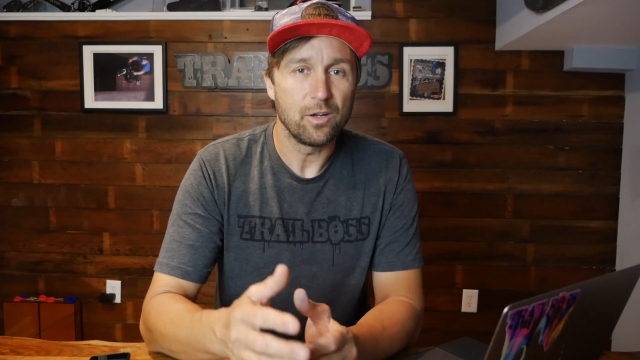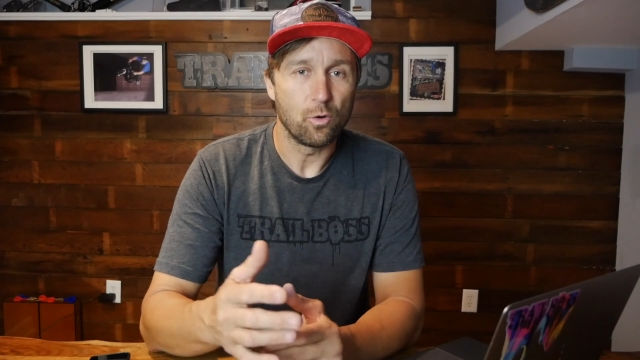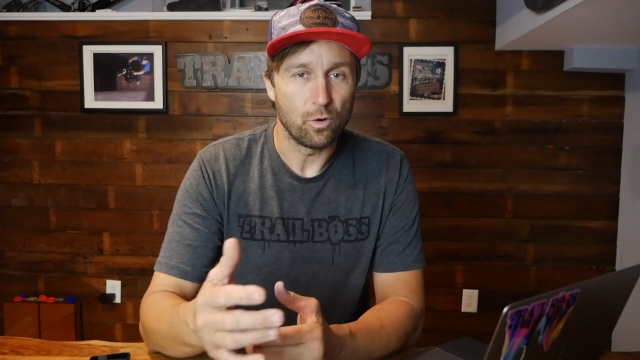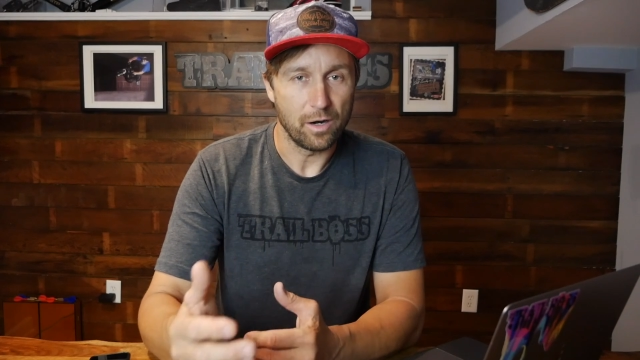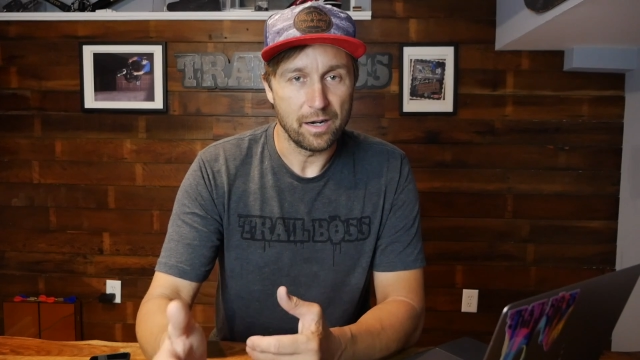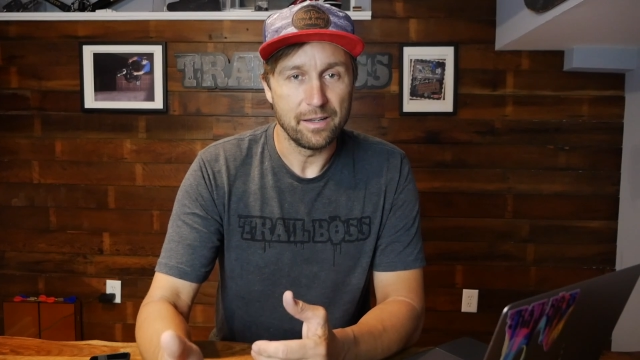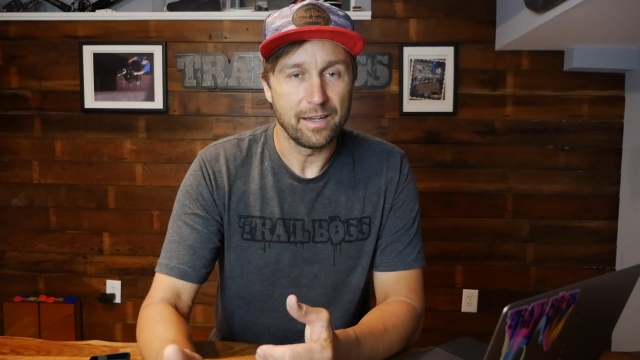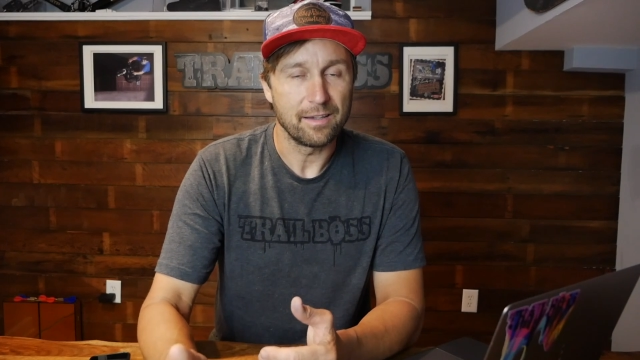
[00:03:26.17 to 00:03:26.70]

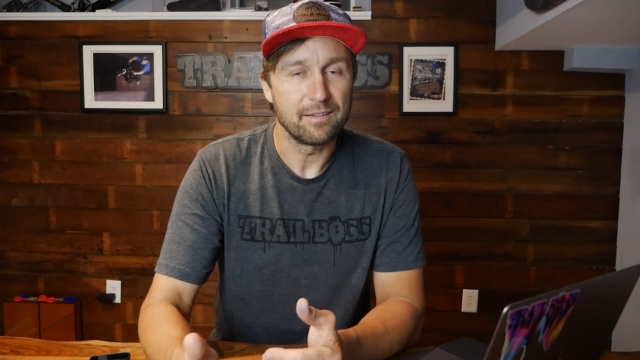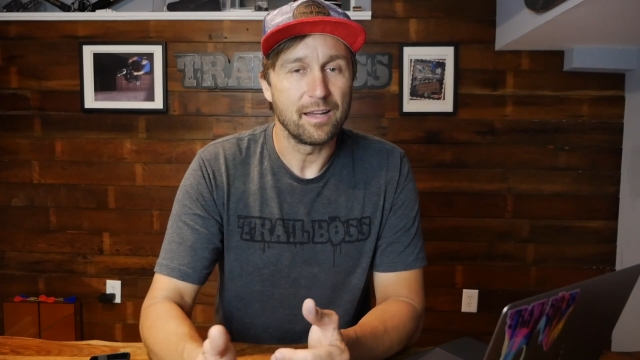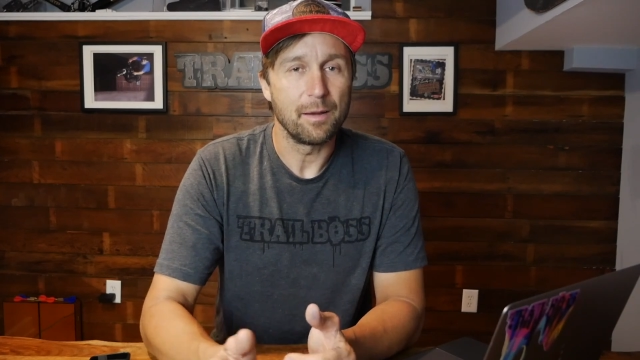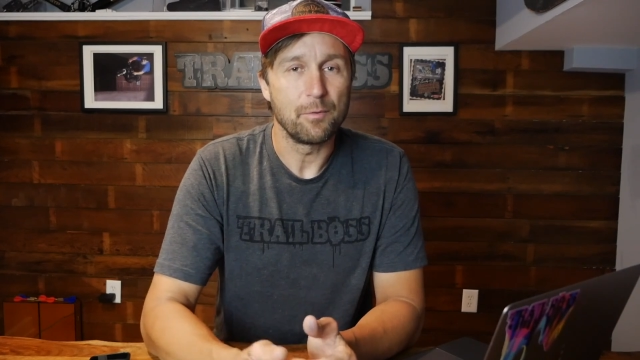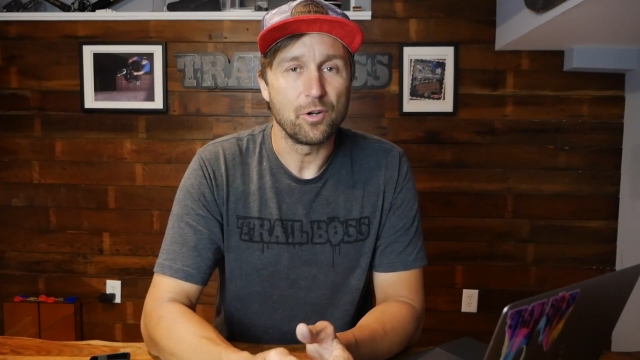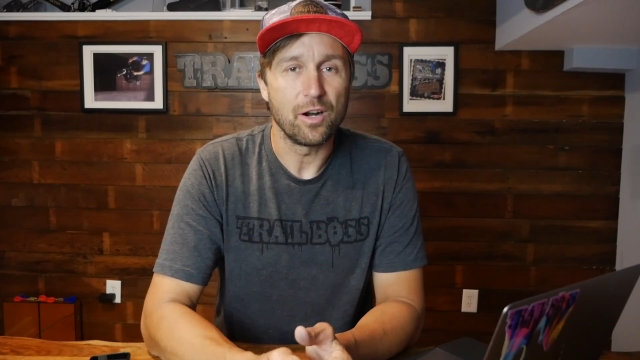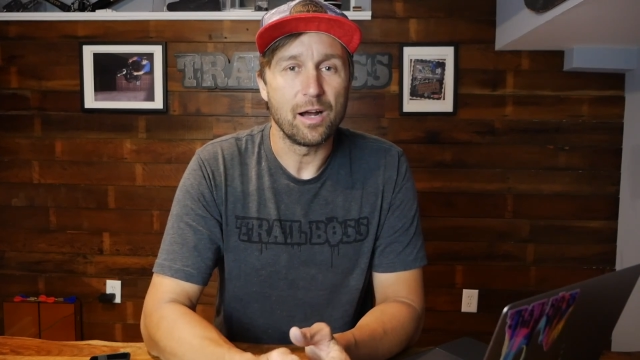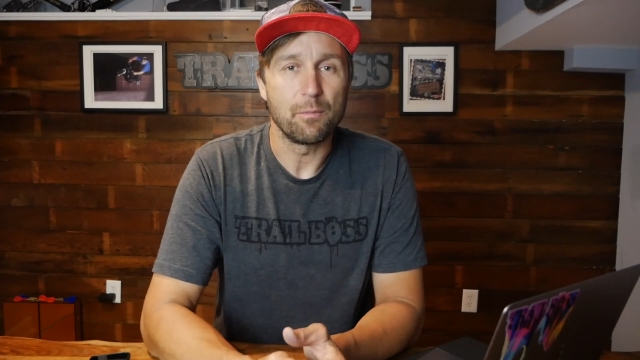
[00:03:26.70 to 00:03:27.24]
or next time
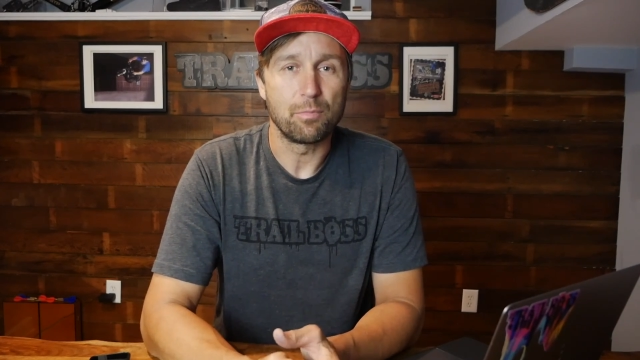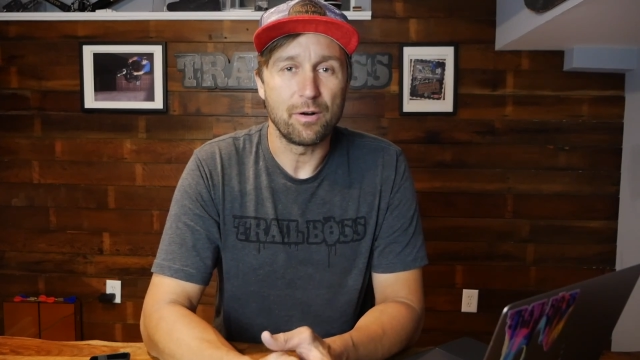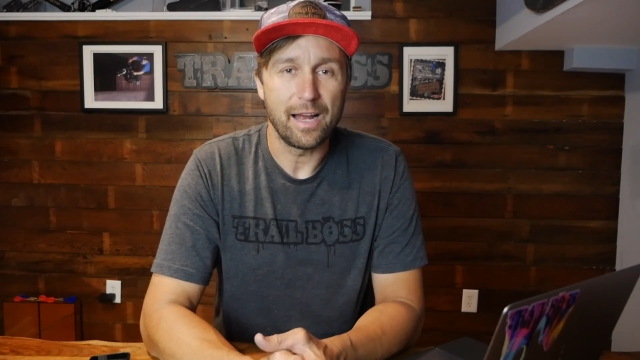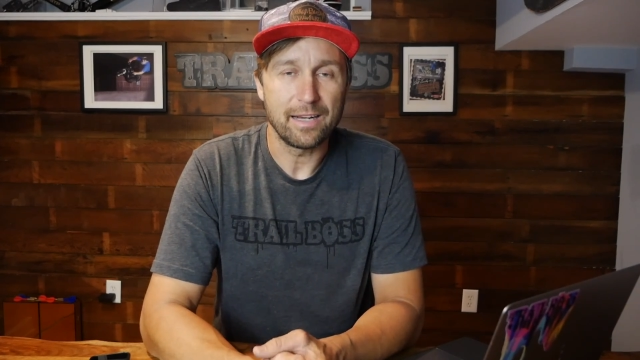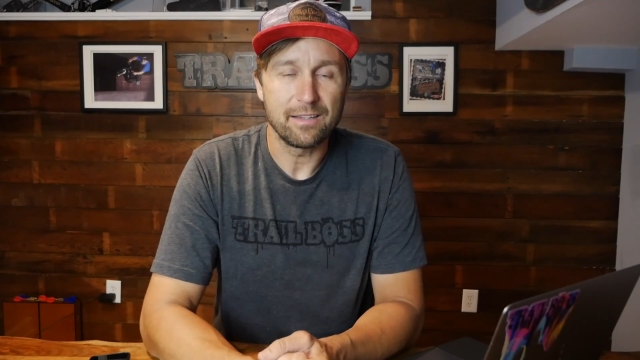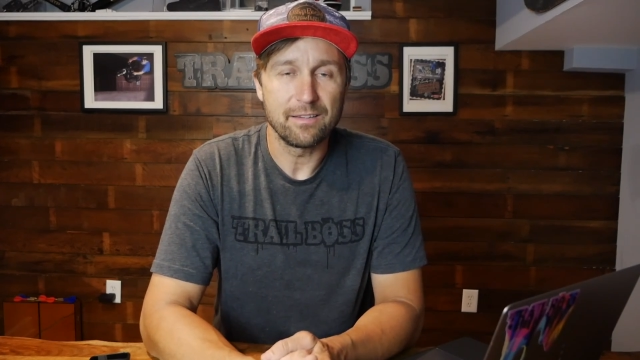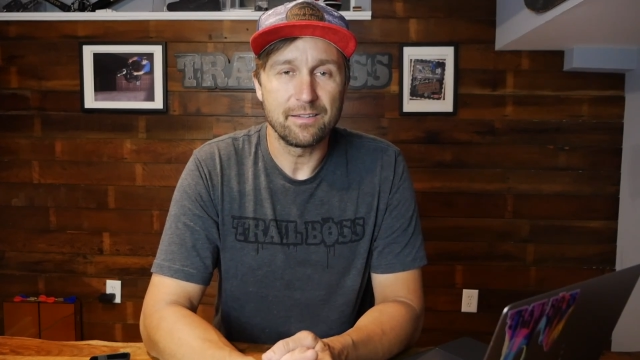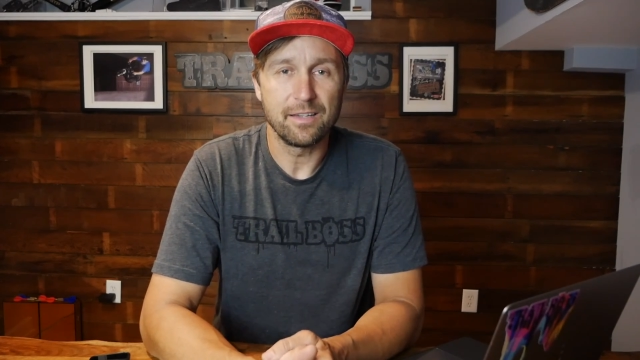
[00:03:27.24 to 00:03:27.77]
you're out
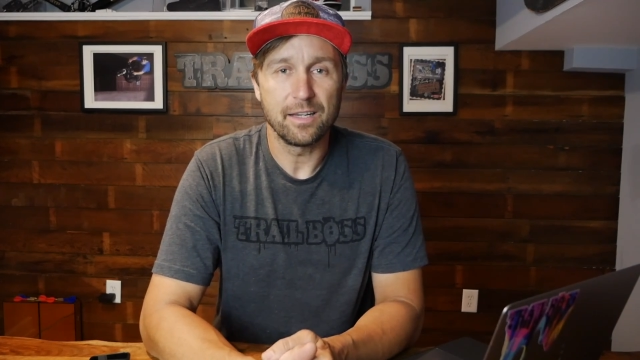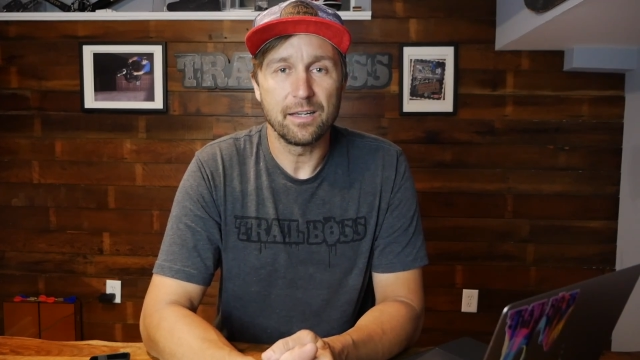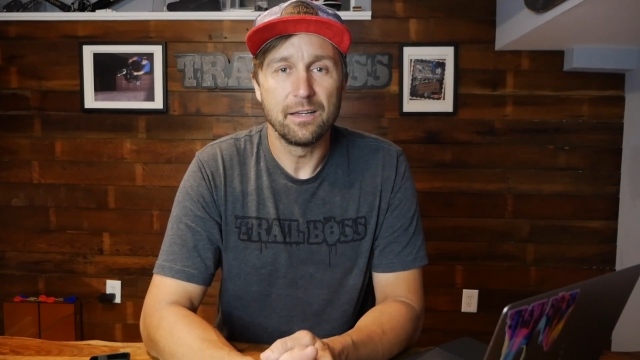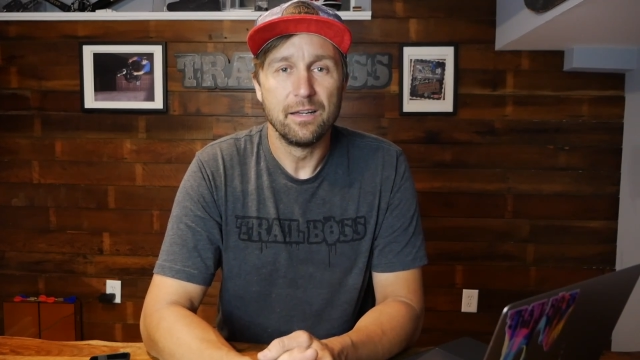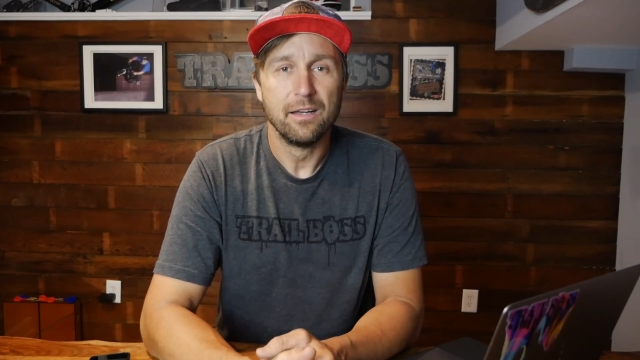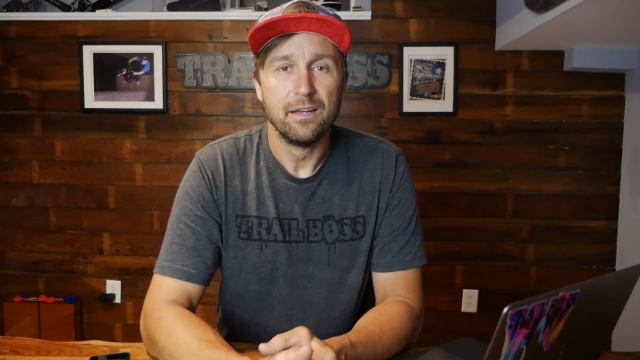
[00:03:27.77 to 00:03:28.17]
practicing